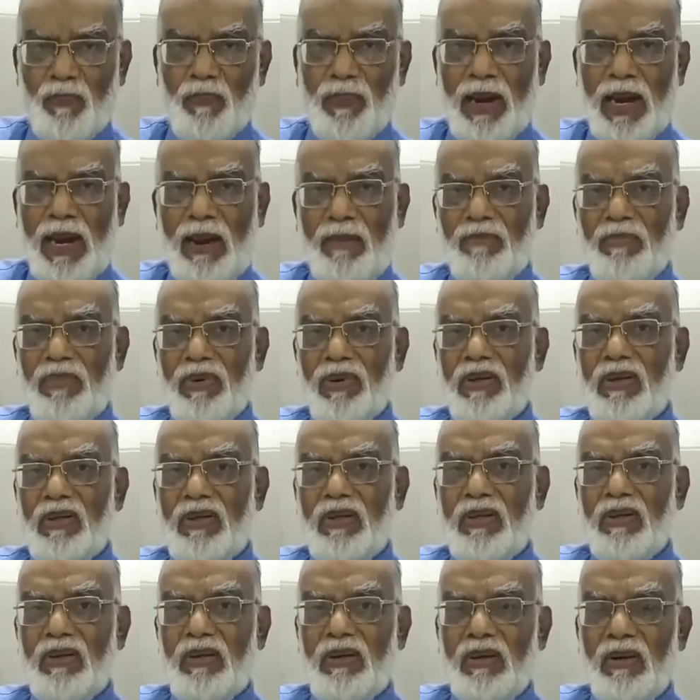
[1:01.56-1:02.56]
pipe
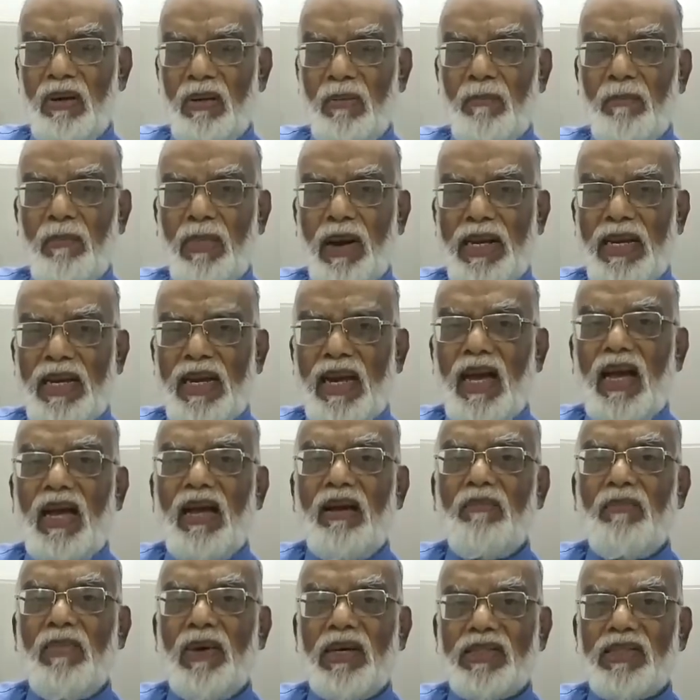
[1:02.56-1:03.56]
by
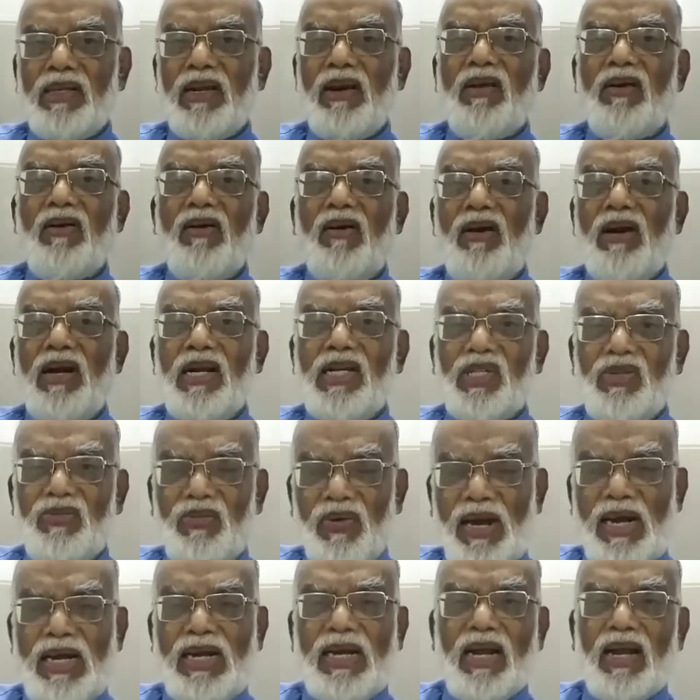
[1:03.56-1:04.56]
a muscle called
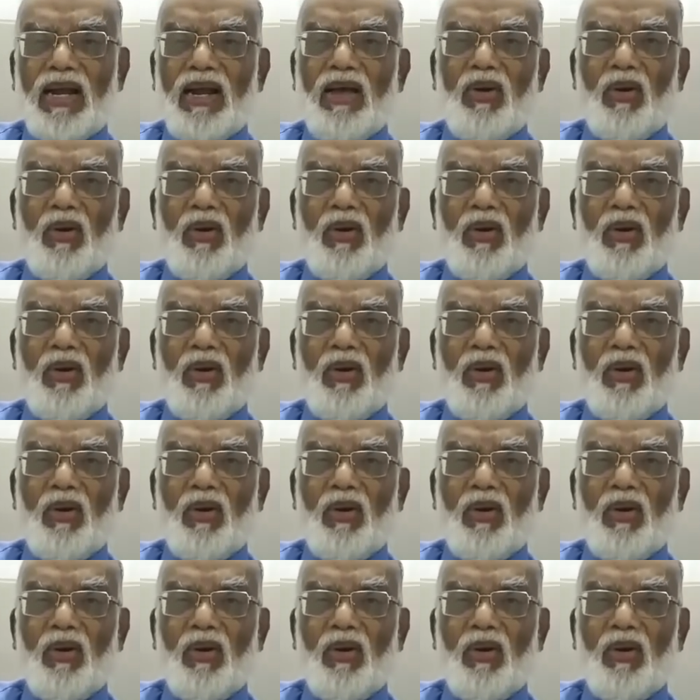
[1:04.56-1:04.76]
sphincter,